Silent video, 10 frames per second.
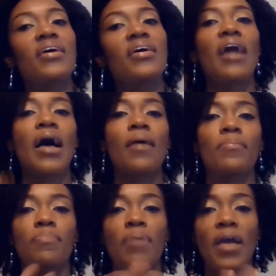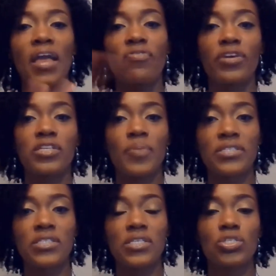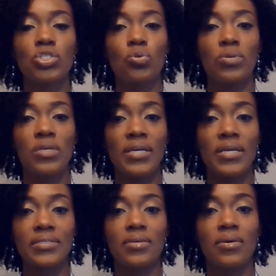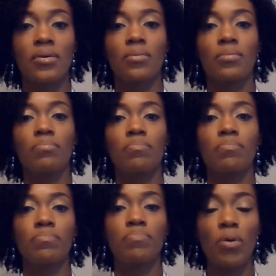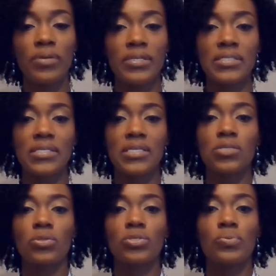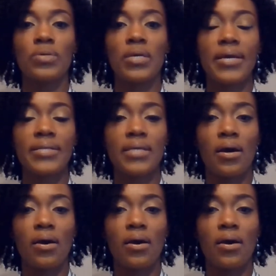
then I pay for expenses to get bonuses or to get